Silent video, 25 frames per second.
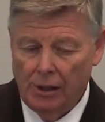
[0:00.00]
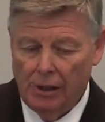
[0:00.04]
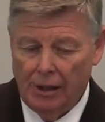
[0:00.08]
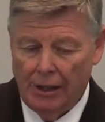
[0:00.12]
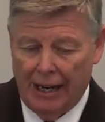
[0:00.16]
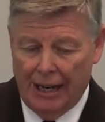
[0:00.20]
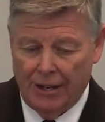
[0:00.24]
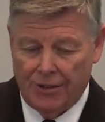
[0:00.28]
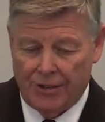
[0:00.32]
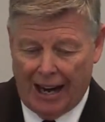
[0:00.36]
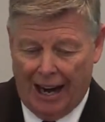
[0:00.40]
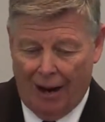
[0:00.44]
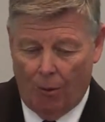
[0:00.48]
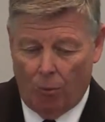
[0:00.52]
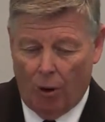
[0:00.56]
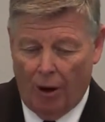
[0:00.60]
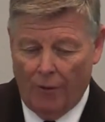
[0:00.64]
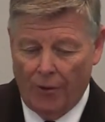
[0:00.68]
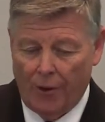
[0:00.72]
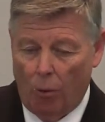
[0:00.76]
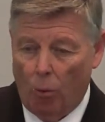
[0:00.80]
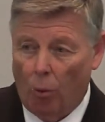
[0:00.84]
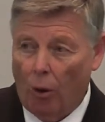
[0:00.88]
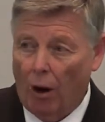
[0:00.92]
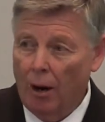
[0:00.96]
Is that where
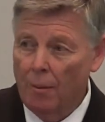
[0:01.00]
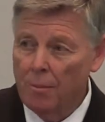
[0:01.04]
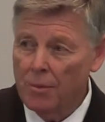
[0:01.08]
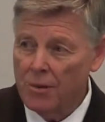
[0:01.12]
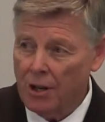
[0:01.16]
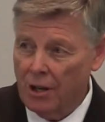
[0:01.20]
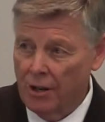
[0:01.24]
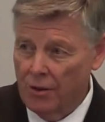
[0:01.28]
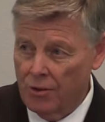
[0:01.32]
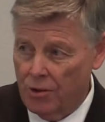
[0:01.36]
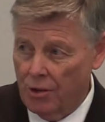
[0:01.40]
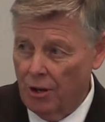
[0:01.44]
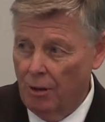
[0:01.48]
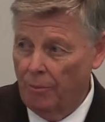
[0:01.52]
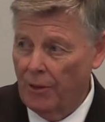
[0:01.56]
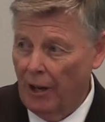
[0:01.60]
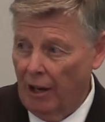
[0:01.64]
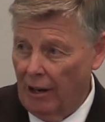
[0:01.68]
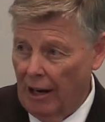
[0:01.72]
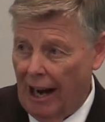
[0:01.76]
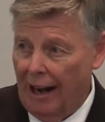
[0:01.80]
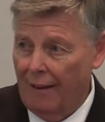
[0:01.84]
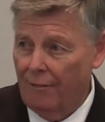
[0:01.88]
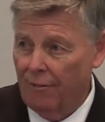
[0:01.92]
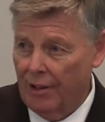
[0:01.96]
the worms consumed the
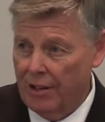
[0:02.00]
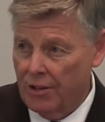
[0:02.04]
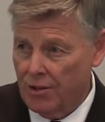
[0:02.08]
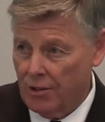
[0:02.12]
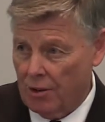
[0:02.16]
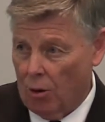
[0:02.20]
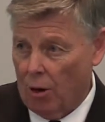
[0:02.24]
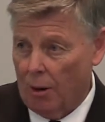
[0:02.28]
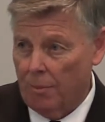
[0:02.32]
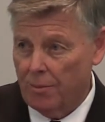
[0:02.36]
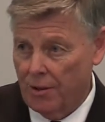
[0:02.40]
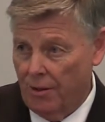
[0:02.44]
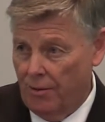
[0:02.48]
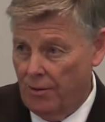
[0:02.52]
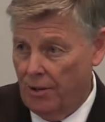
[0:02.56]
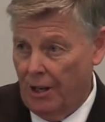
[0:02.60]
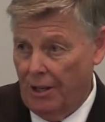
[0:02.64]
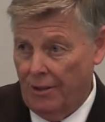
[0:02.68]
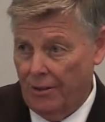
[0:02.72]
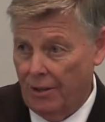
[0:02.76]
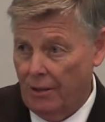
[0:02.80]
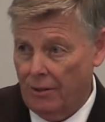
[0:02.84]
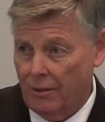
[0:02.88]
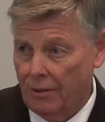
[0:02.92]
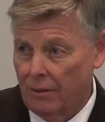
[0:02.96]
lifeless corpse of
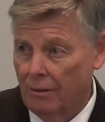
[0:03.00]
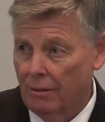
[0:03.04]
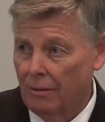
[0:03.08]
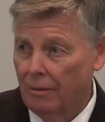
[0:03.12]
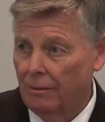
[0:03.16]
Jesus?